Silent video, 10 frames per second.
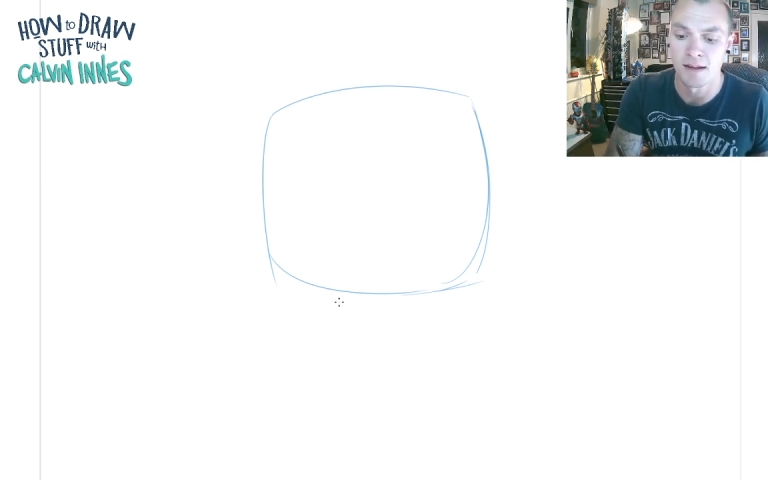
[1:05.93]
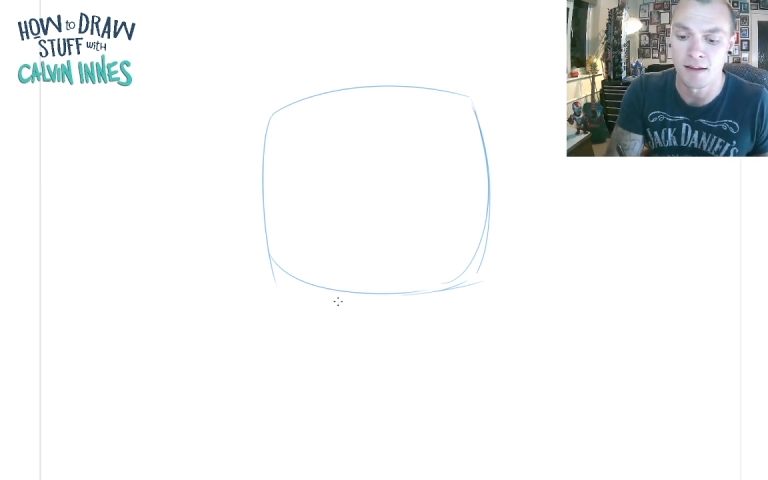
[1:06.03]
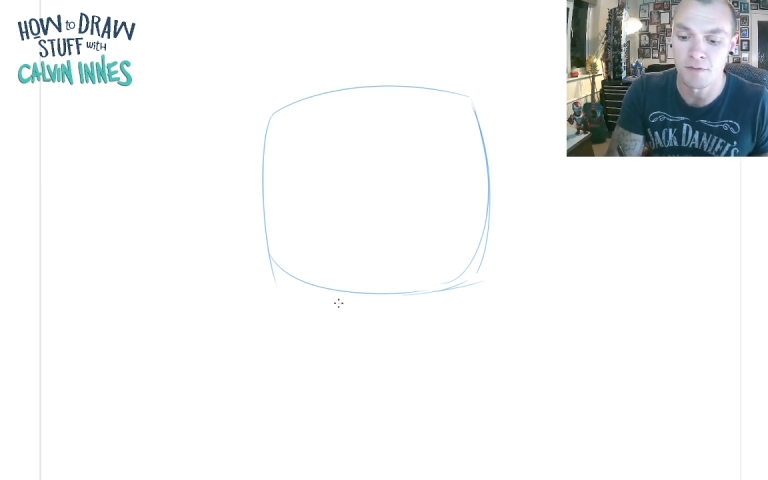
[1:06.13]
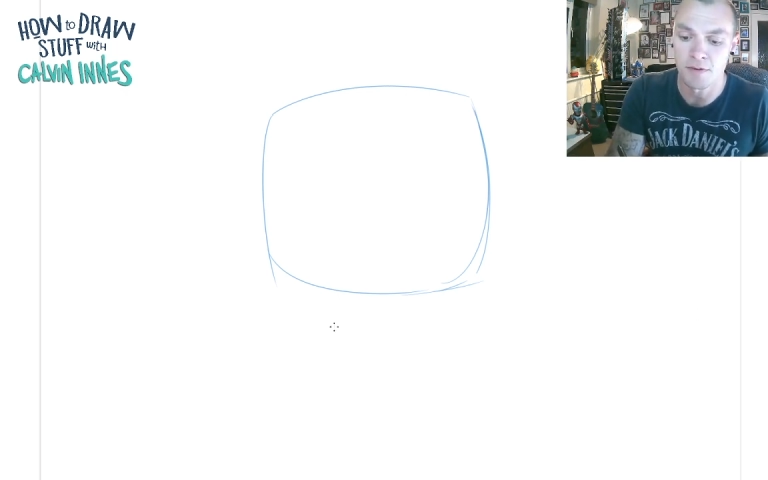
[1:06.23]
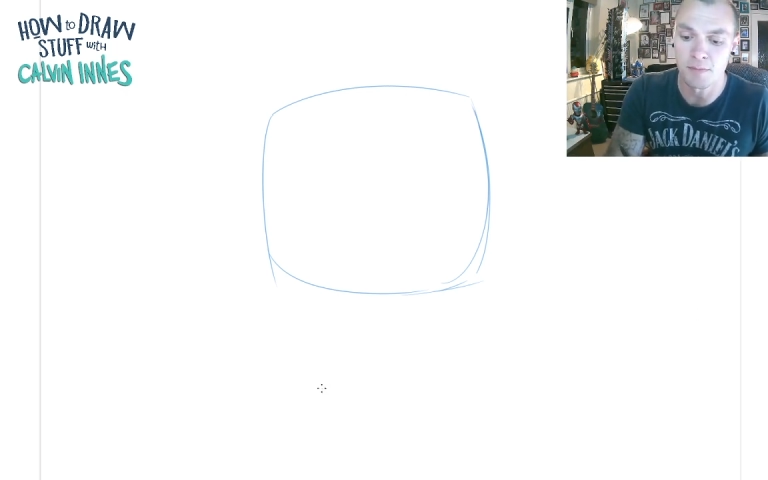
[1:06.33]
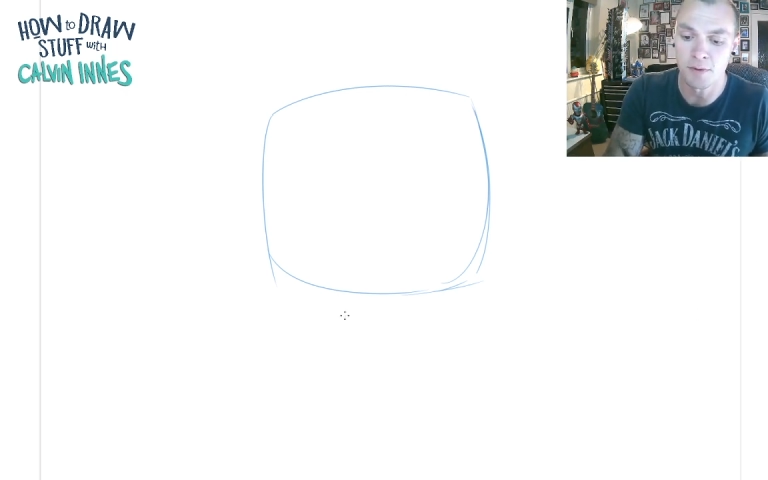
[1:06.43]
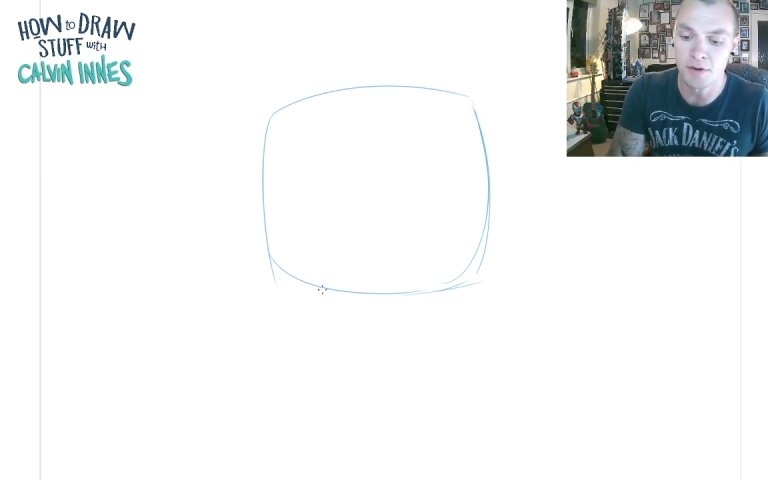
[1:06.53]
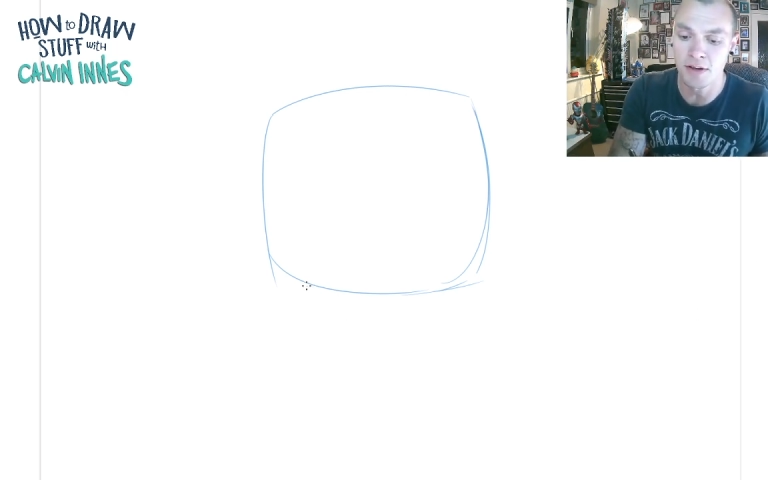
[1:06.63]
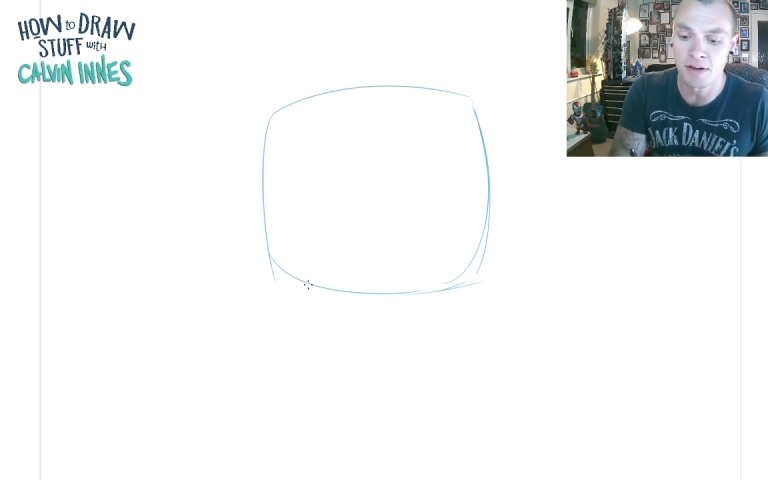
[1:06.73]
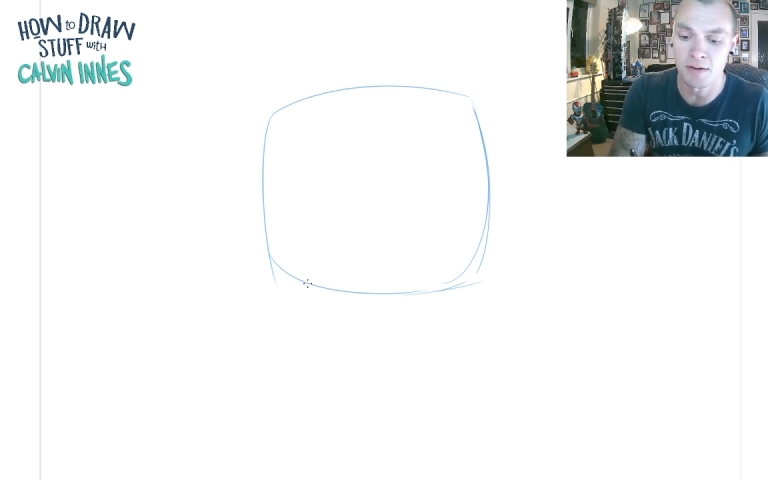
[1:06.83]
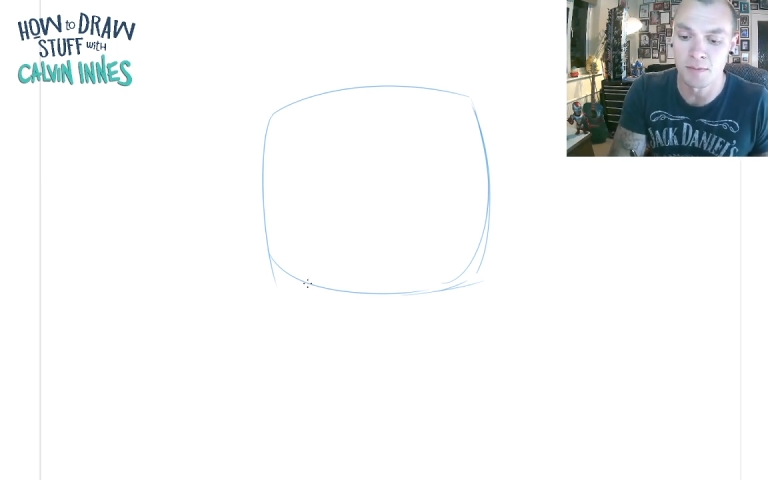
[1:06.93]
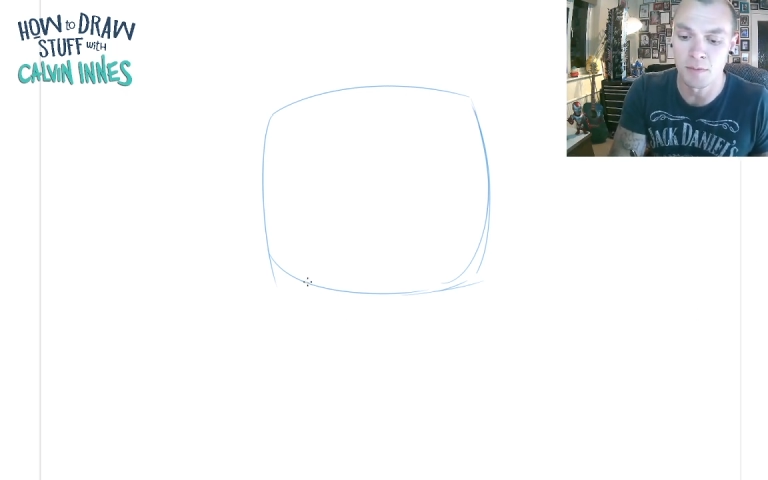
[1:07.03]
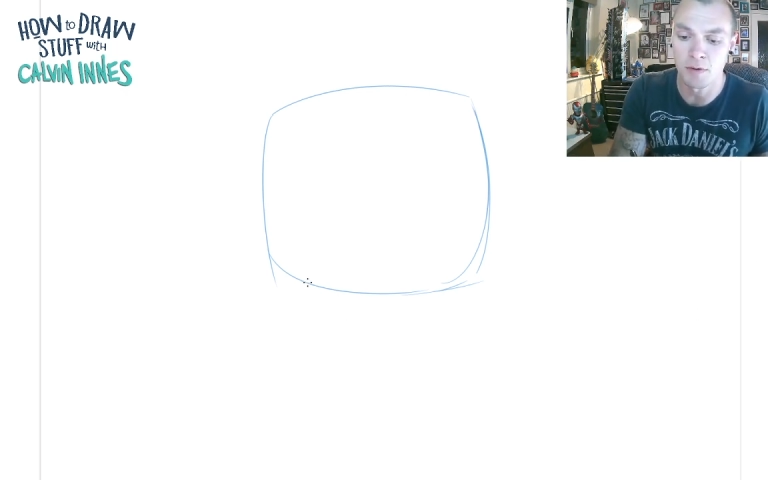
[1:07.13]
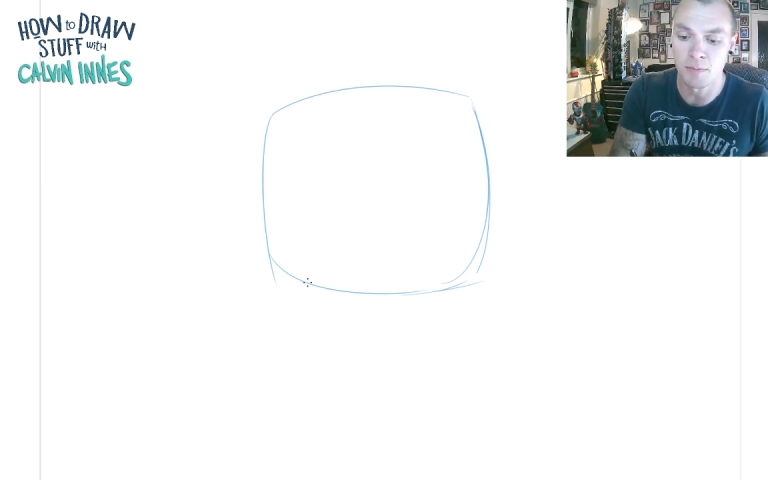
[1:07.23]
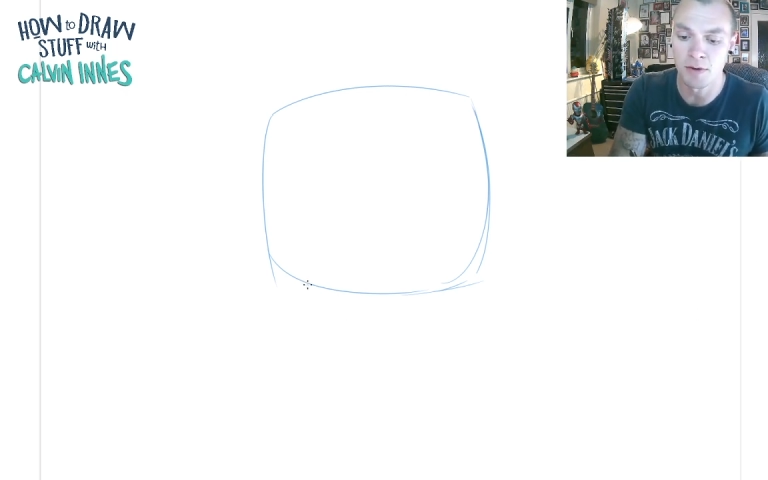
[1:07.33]
Then for the body, we
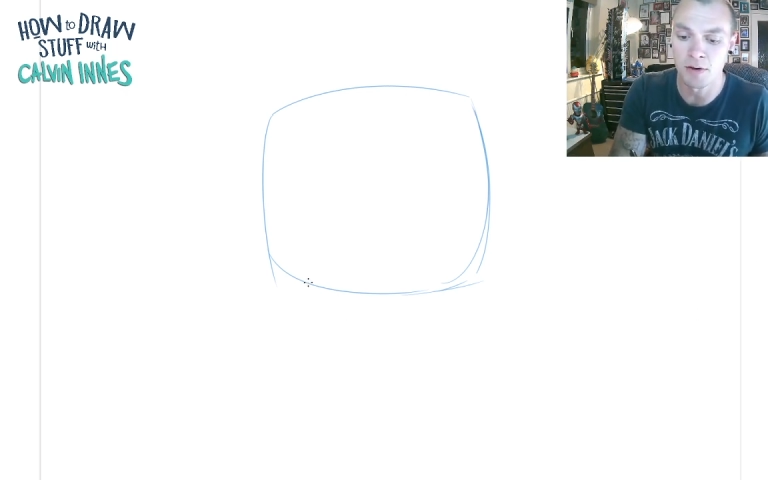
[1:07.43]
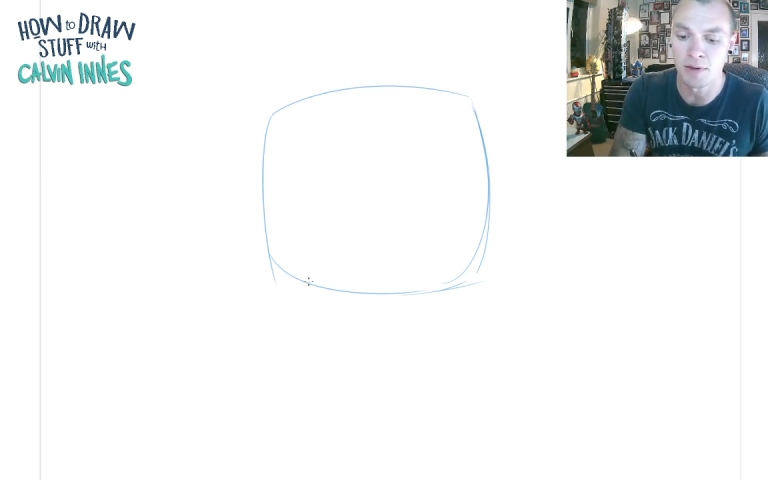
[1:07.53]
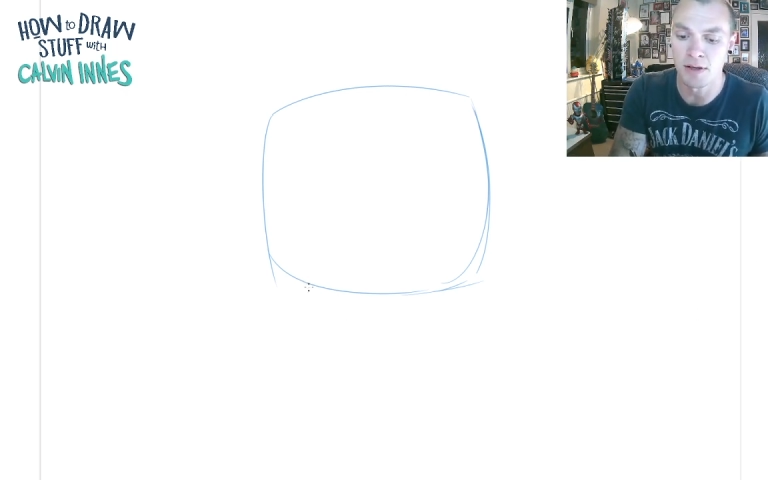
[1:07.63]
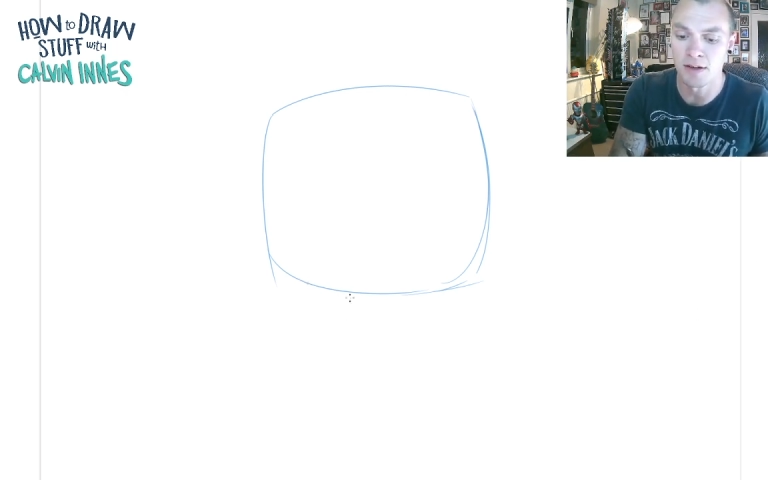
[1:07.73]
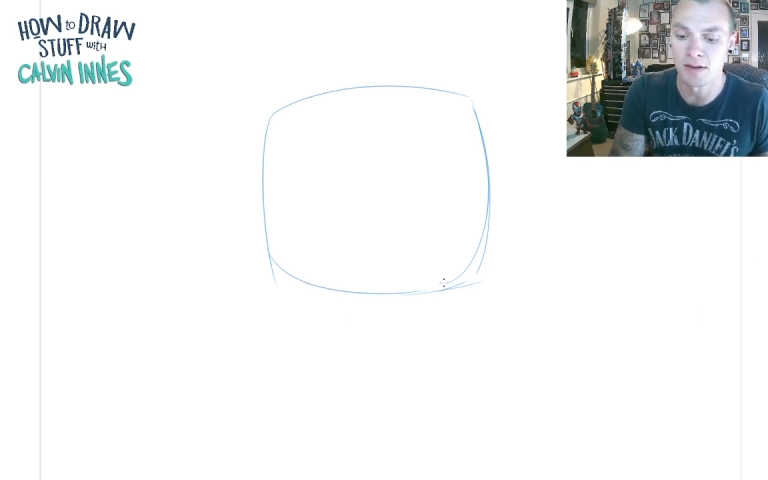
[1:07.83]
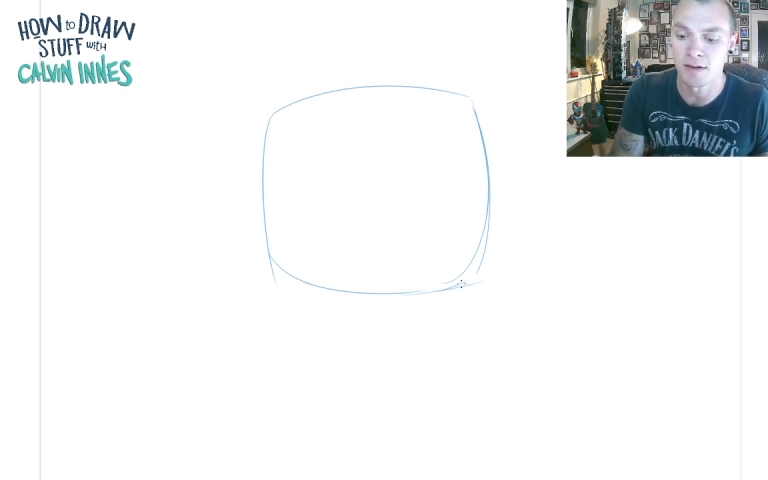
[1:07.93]
want to be coming in